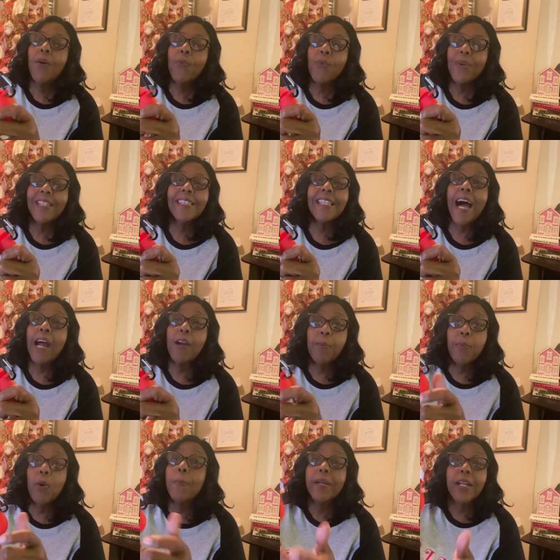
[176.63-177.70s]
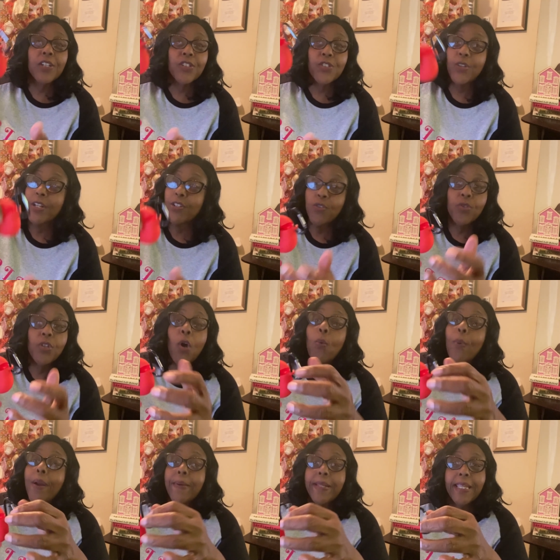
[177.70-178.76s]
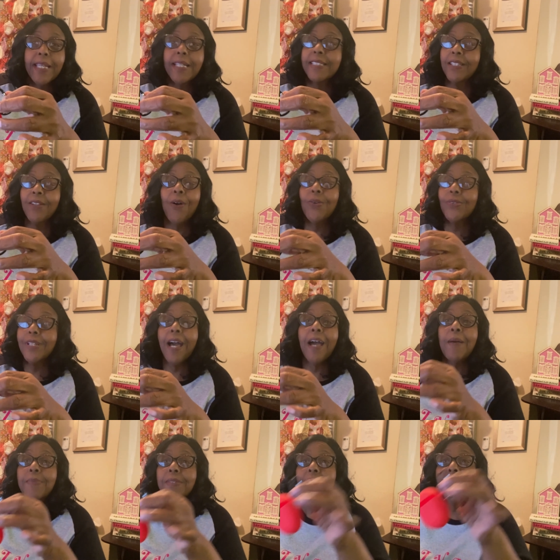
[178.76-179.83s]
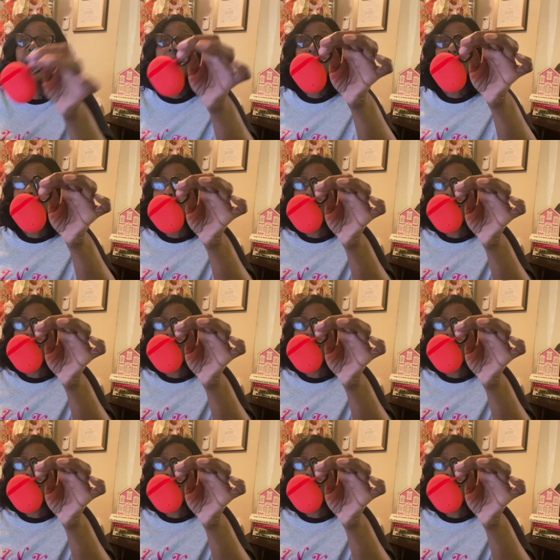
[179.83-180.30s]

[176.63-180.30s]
reliable, because you can you know where it is at all times. You're